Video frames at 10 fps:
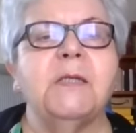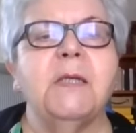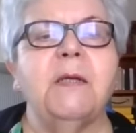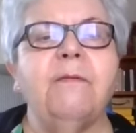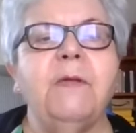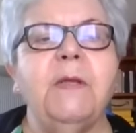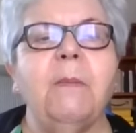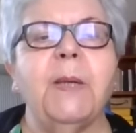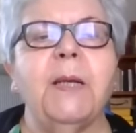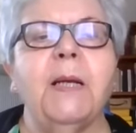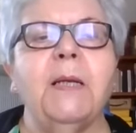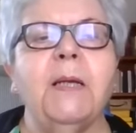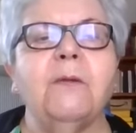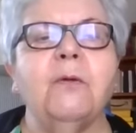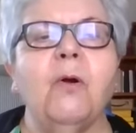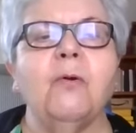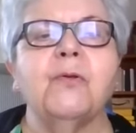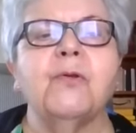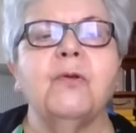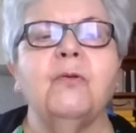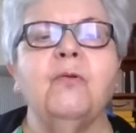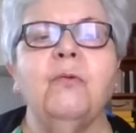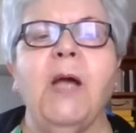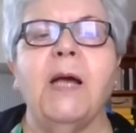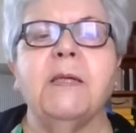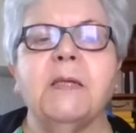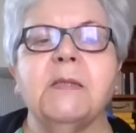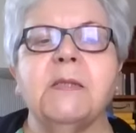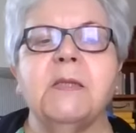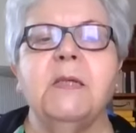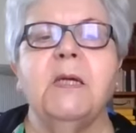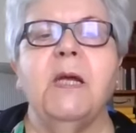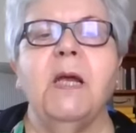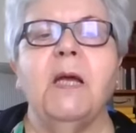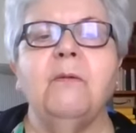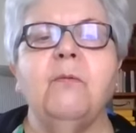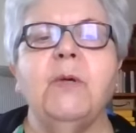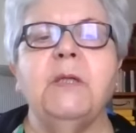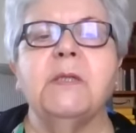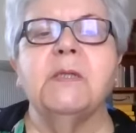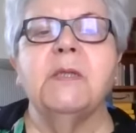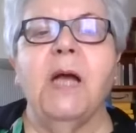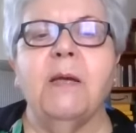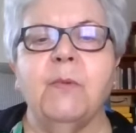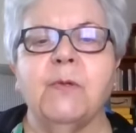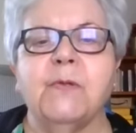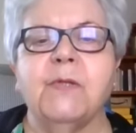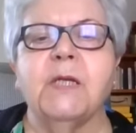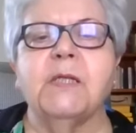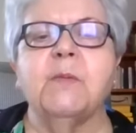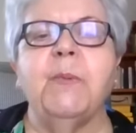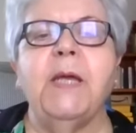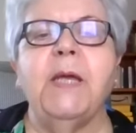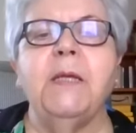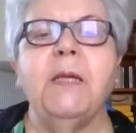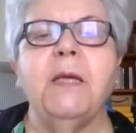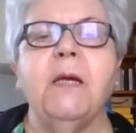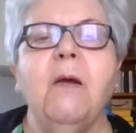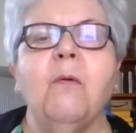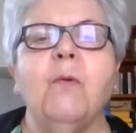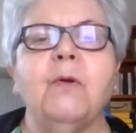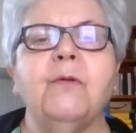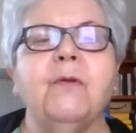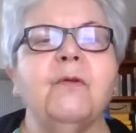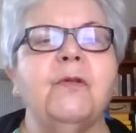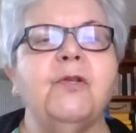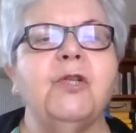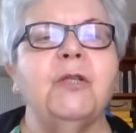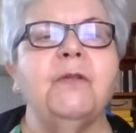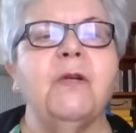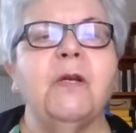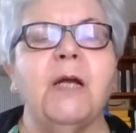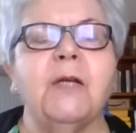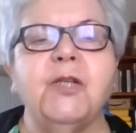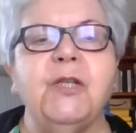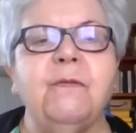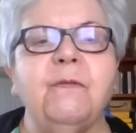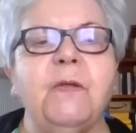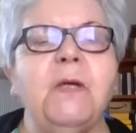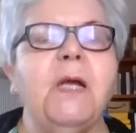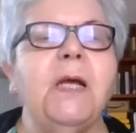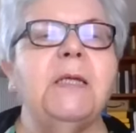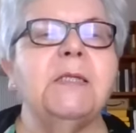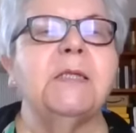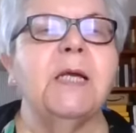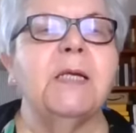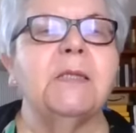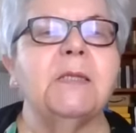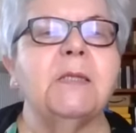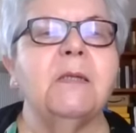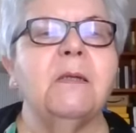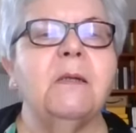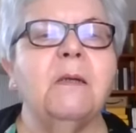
Serafina Pekkala talks to Lyra's and Will's daemons, explaining what the children achieved, and says,